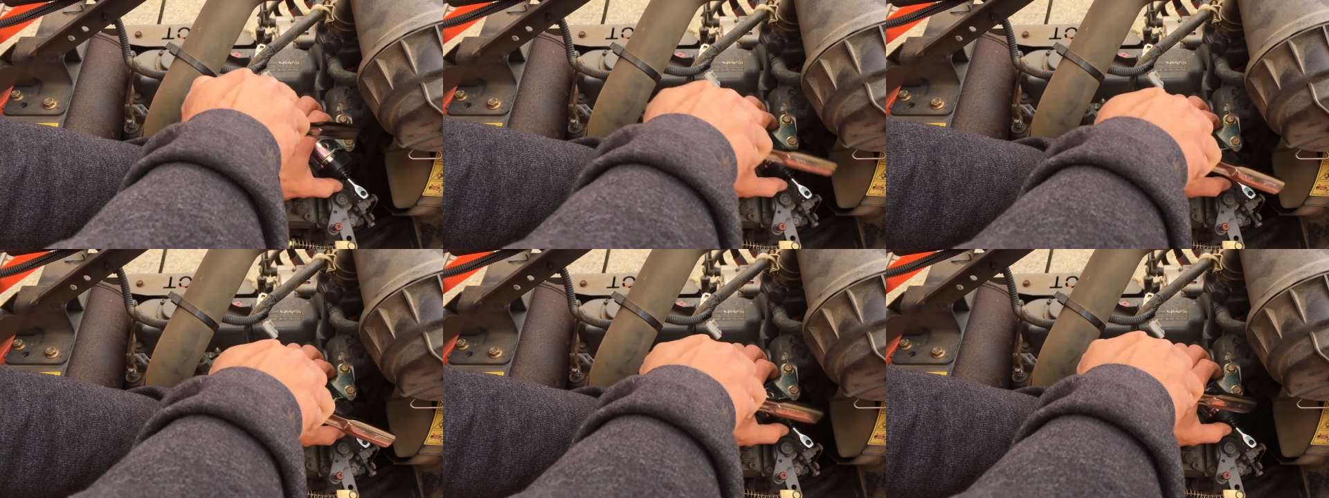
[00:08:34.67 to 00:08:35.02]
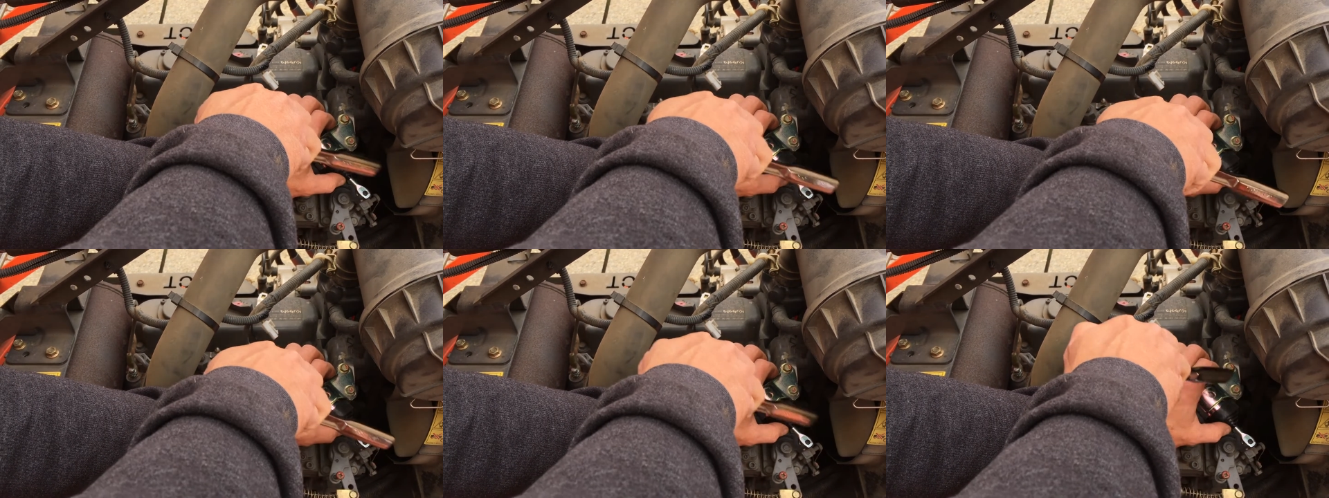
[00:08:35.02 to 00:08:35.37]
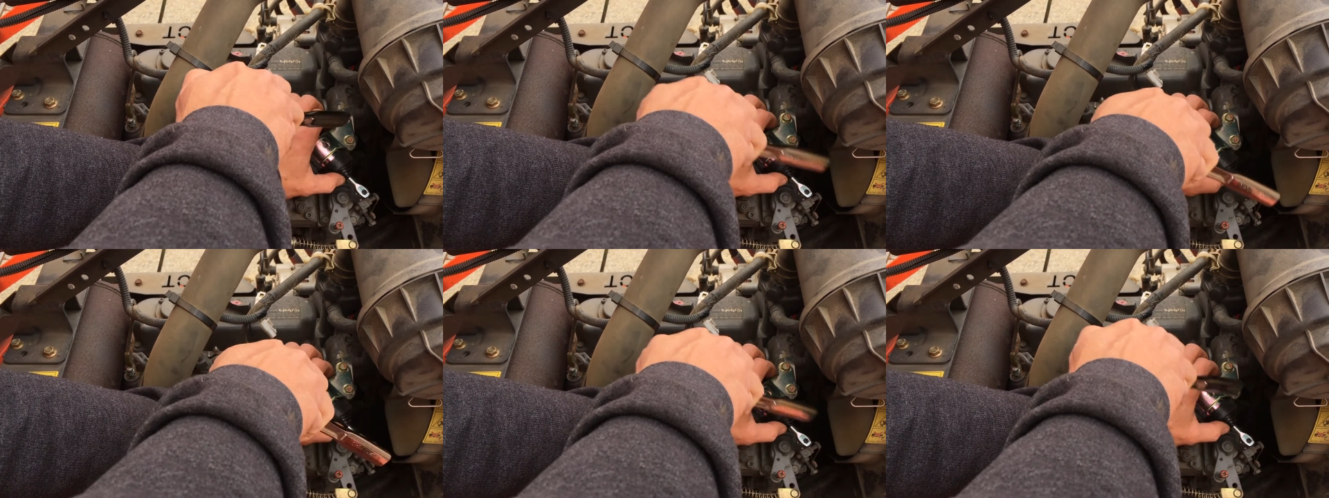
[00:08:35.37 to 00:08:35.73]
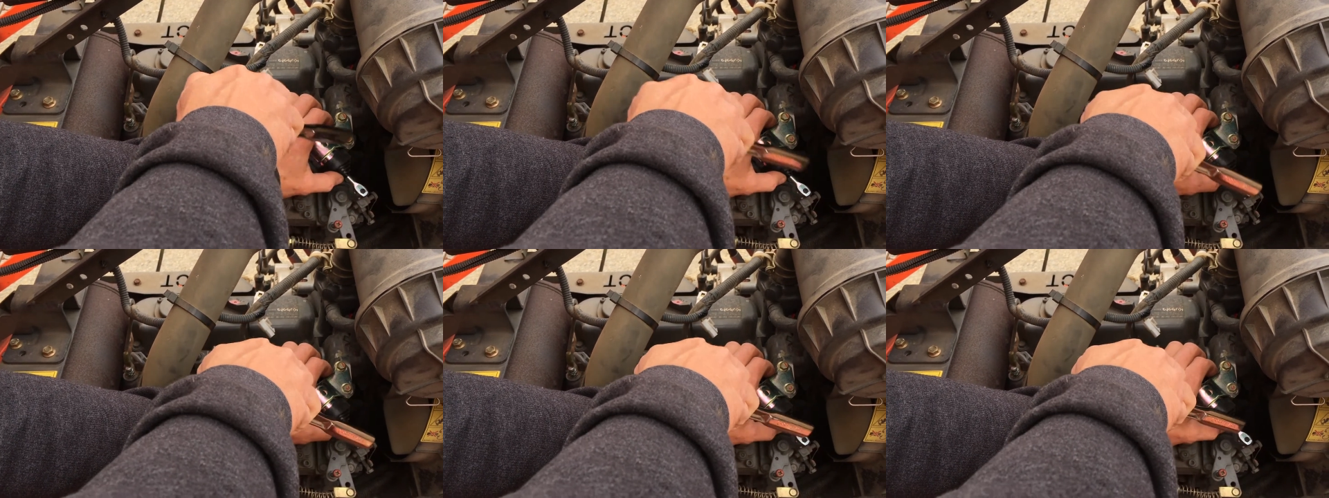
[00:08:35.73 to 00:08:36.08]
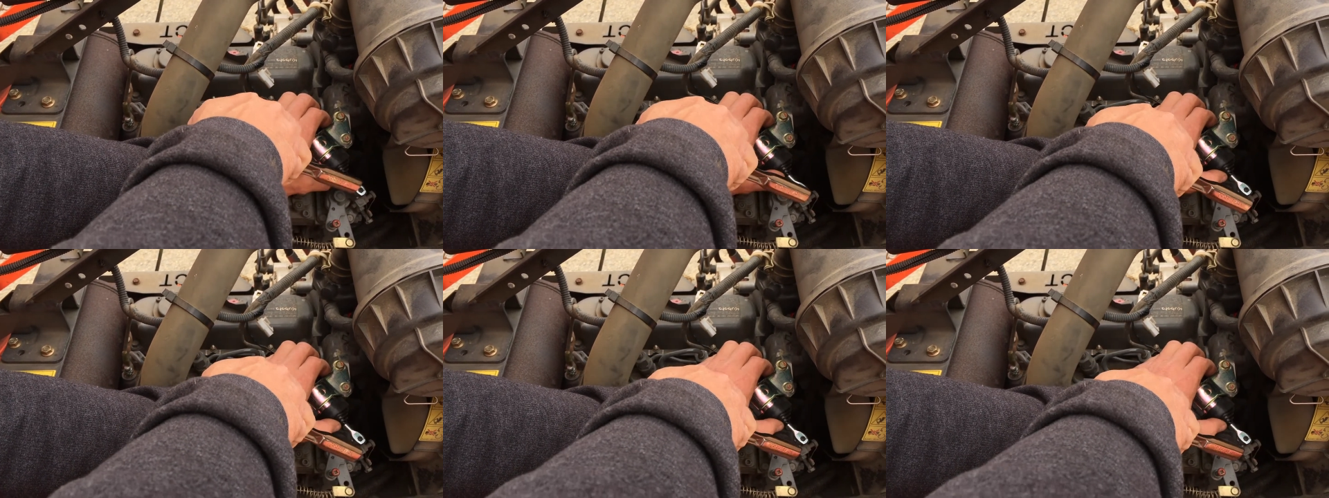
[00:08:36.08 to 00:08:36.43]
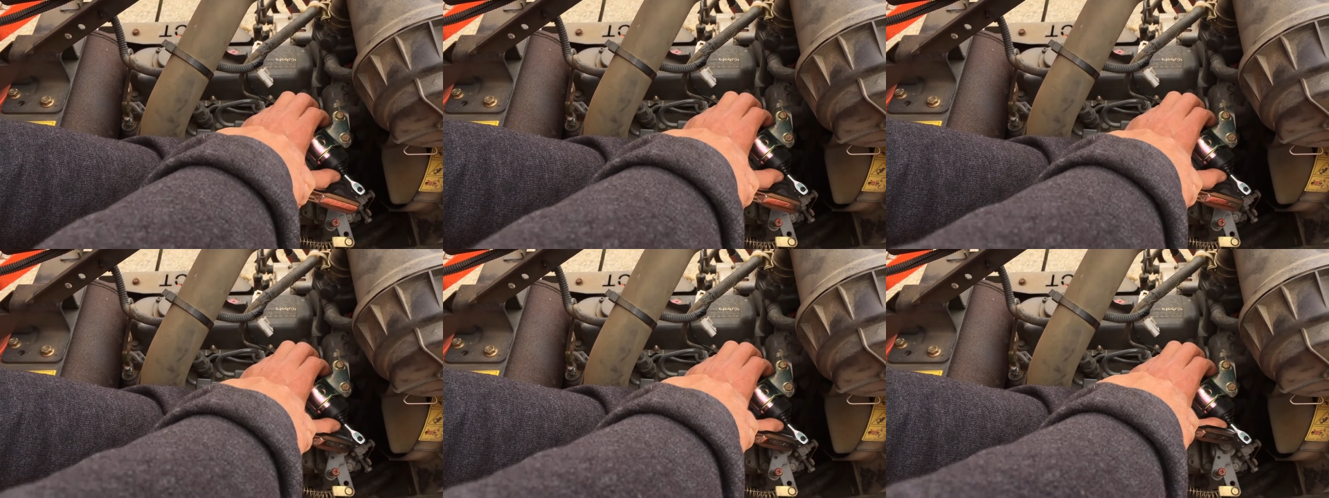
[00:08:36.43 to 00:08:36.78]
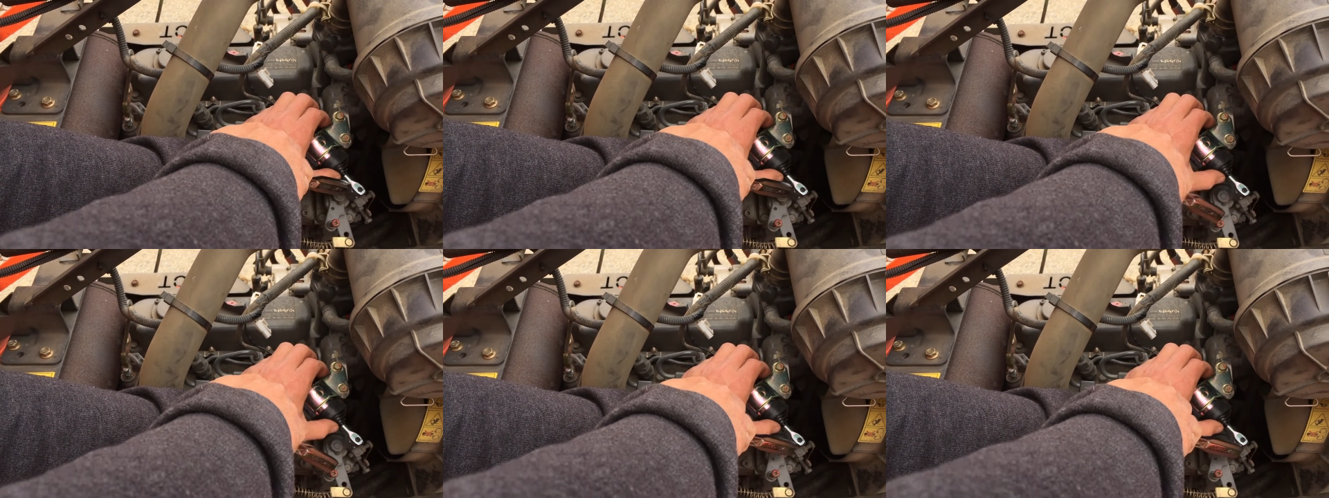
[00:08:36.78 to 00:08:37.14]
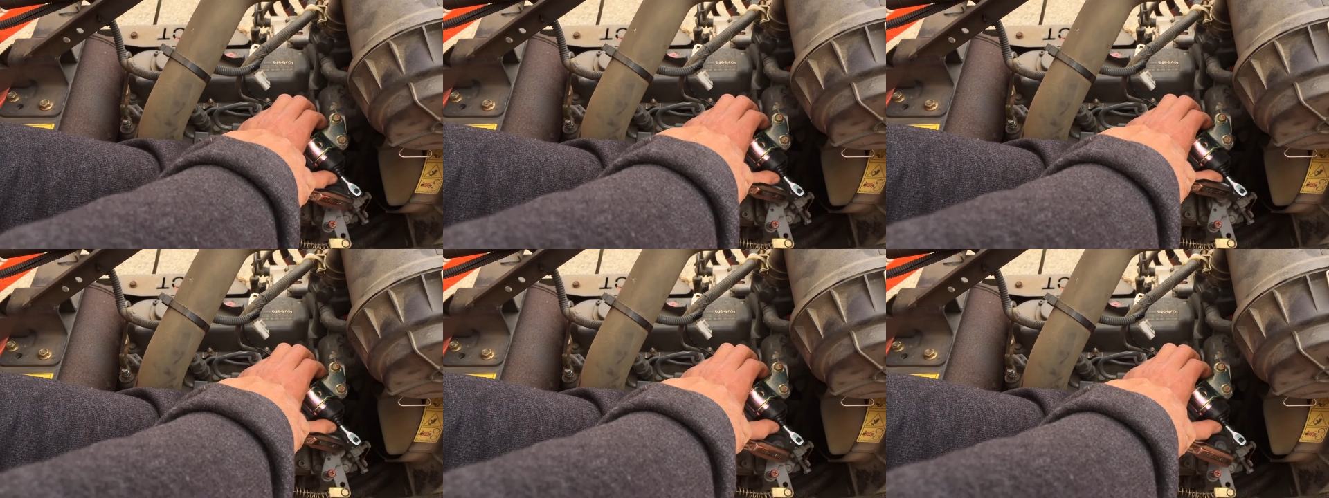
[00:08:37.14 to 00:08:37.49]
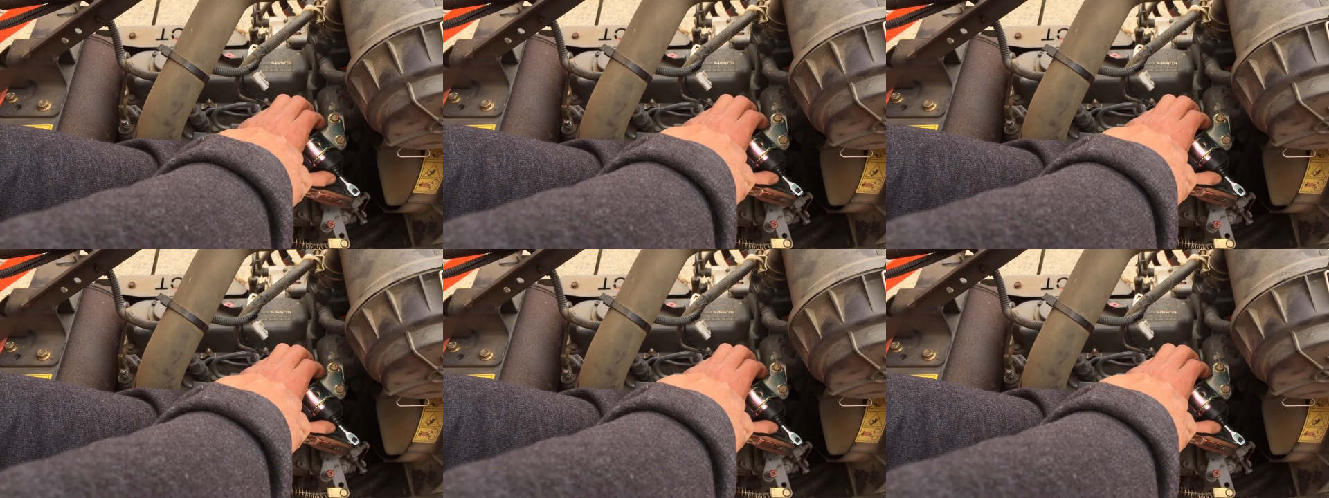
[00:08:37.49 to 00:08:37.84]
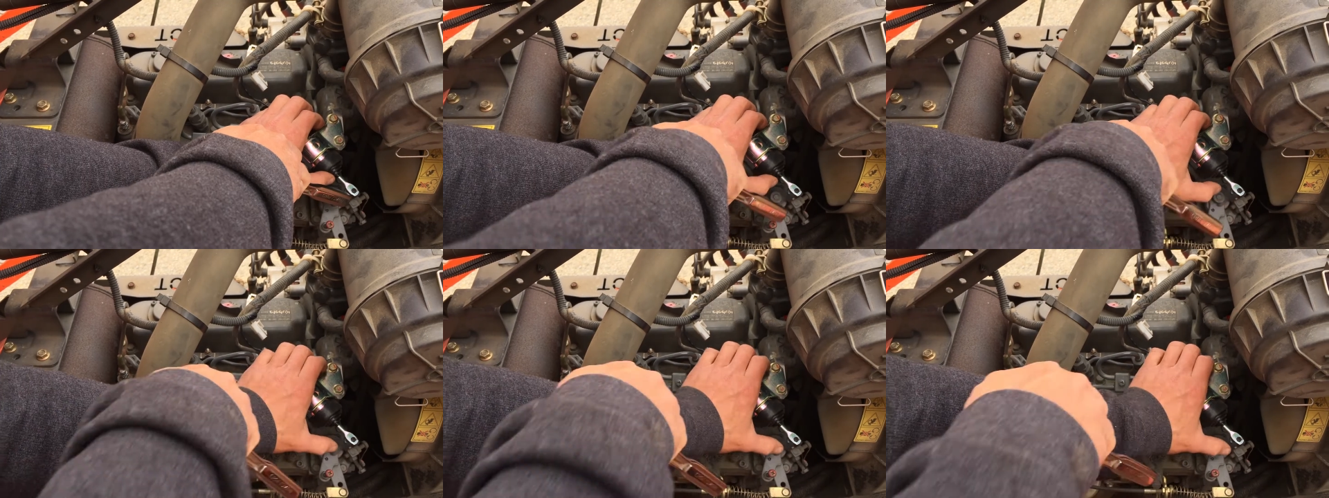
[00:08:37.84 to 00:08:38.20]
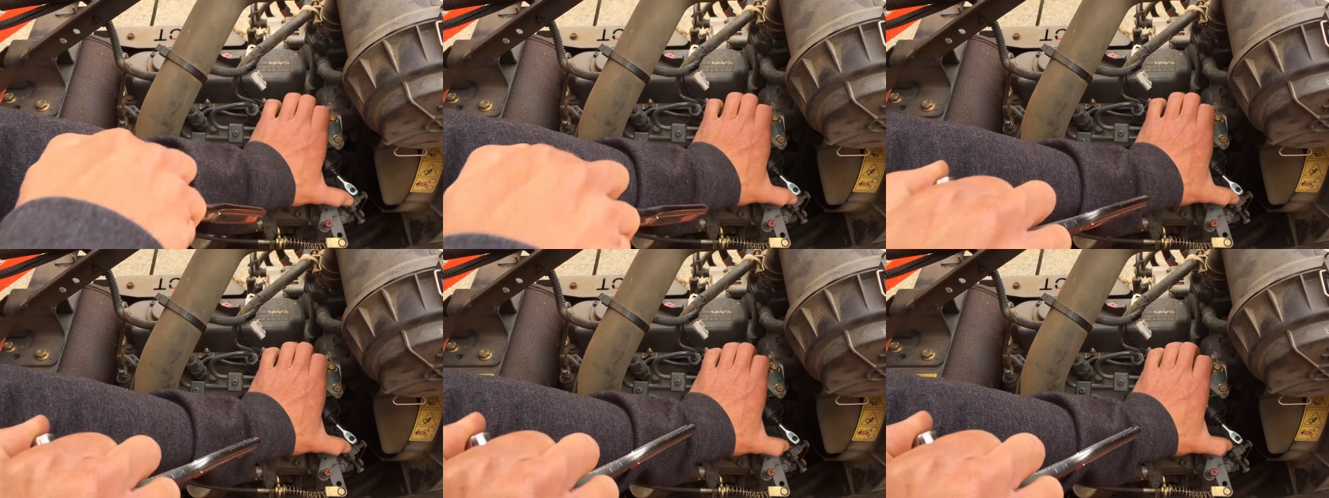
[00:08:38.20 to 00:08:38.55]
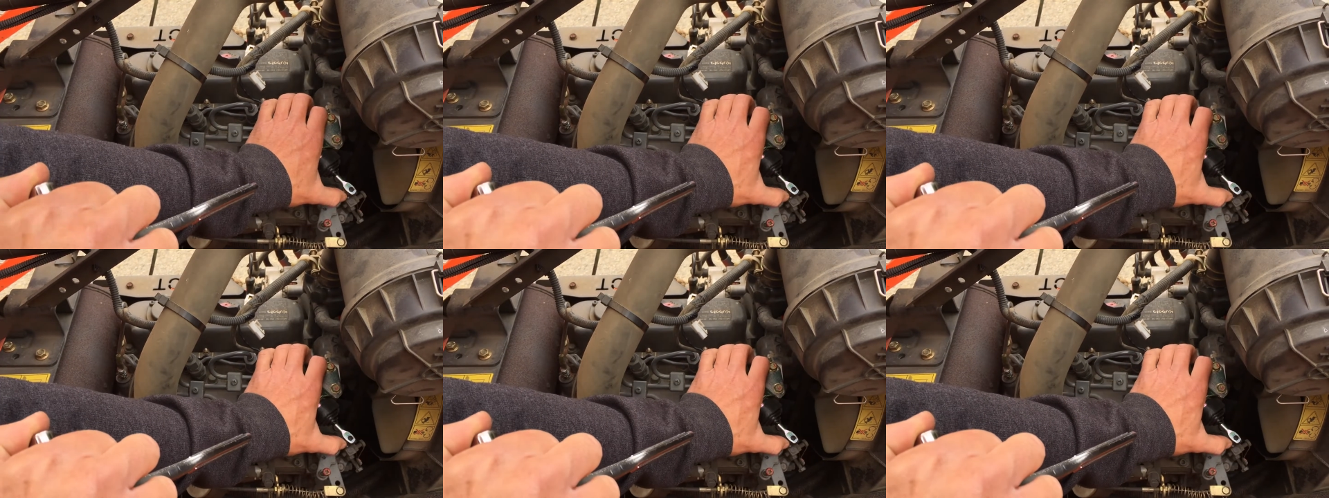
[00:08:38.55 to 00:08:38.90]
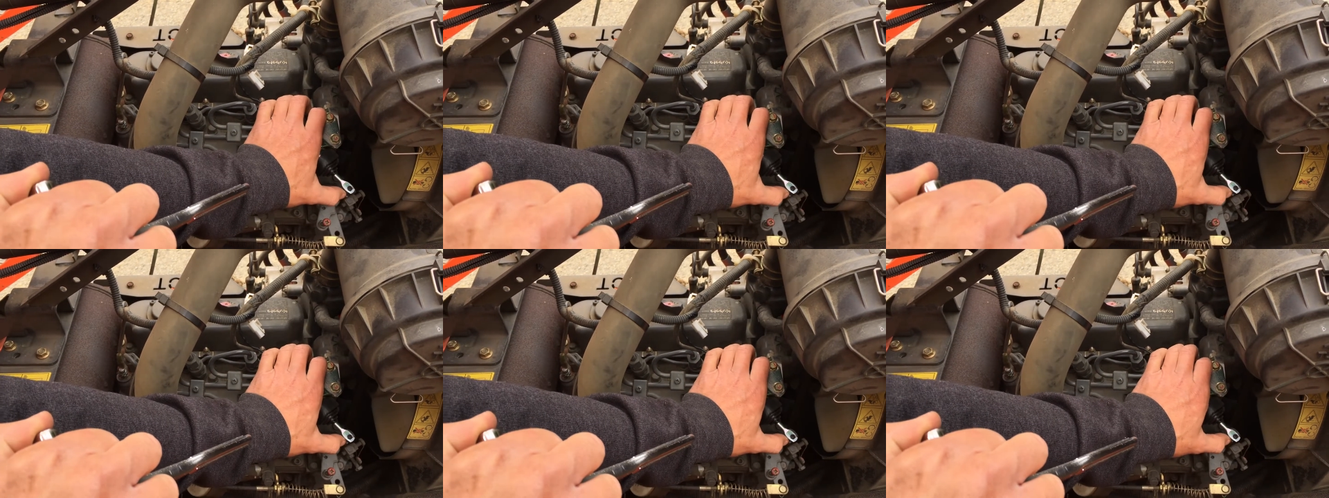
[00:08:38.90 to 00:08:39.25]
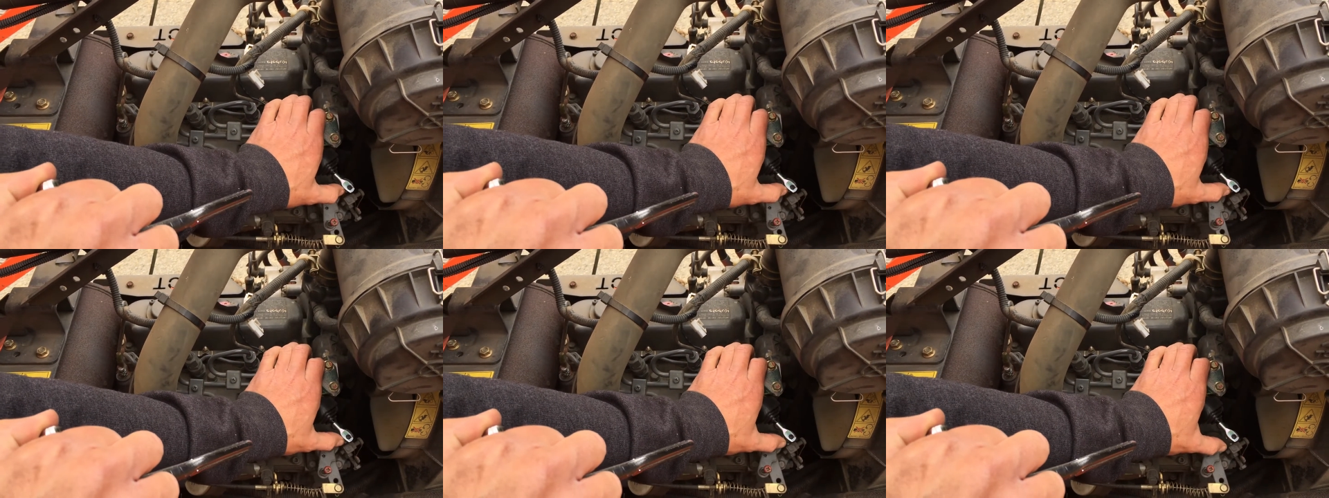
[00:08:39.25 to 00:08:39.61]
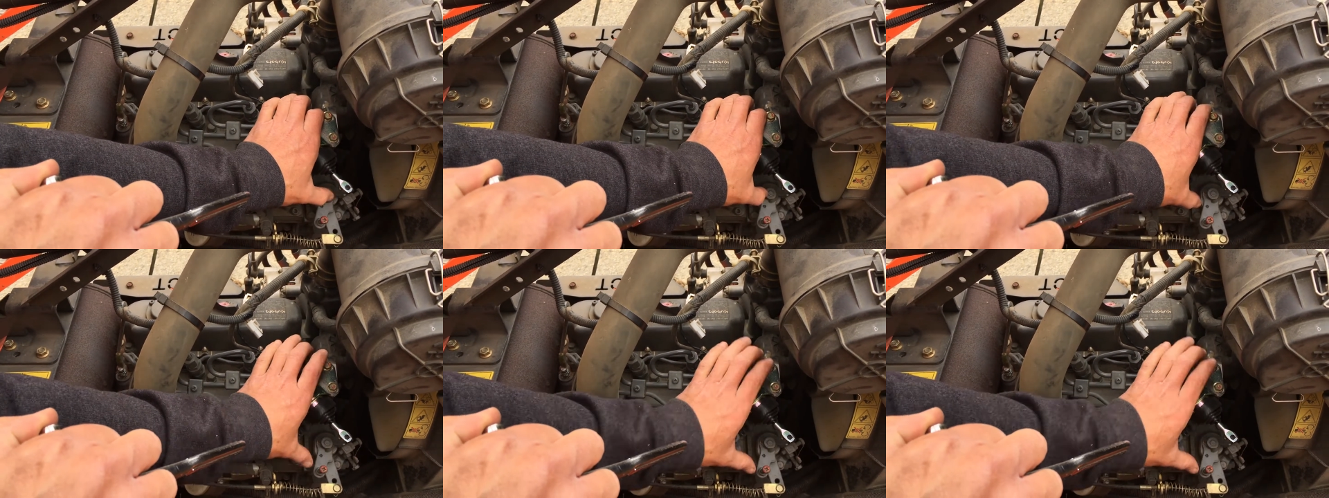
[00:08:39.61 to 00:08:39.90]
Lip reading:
Nobody's mouth can be seen.